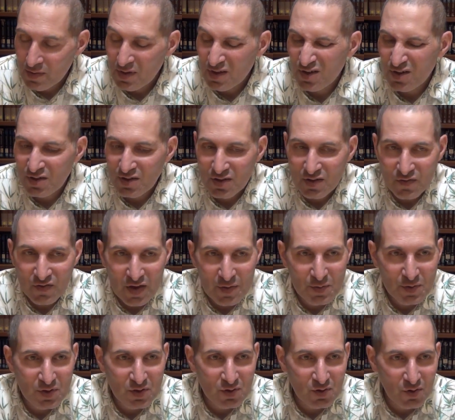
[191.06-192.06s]
There's the
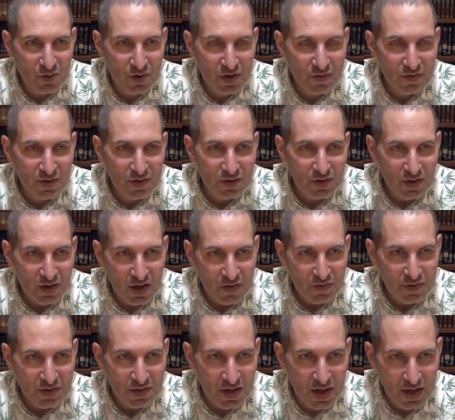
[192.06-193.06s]
famous story of, the
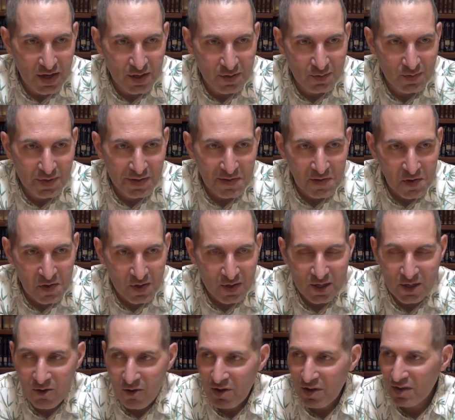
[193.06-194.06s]
Chafetz Chaim.
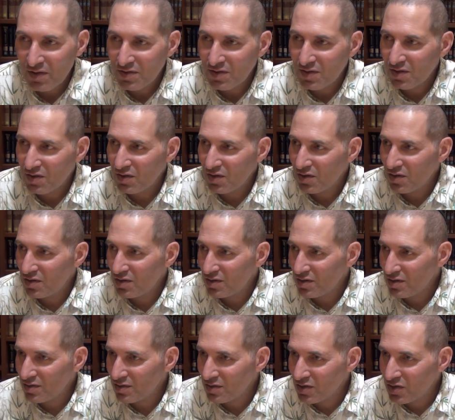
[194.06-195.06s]
He lives in a
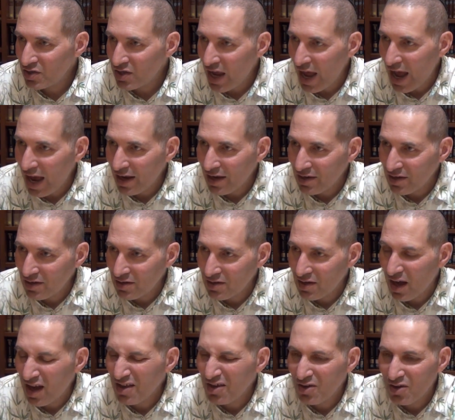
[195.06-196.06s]
little shack and he's
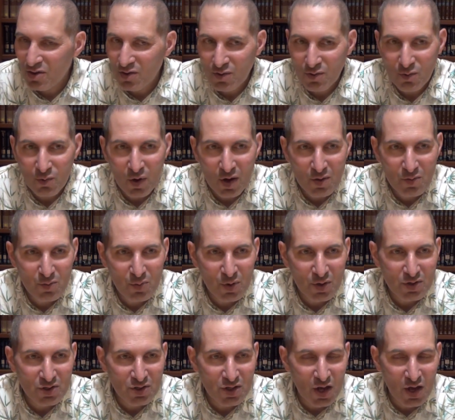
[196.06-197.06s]
got, one
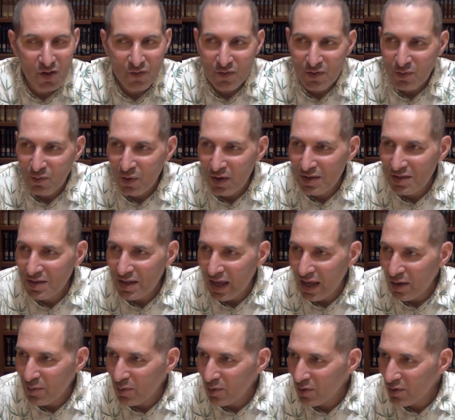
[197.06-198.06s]
bookshelf and one
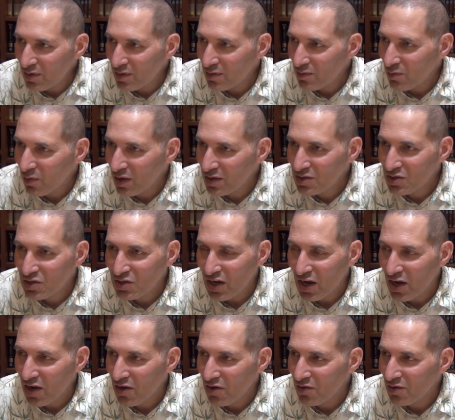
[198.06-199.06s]
table and one
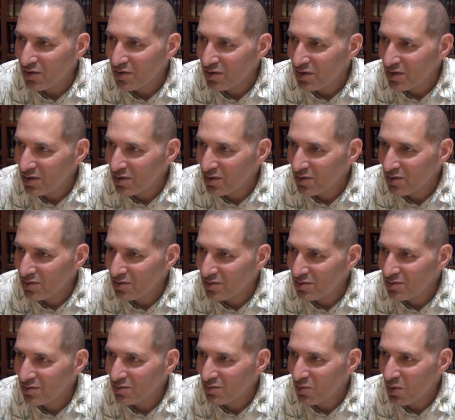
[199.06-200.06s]
chair
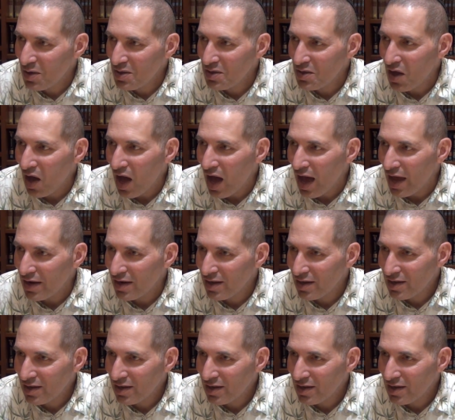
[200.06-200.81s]
and, one cot.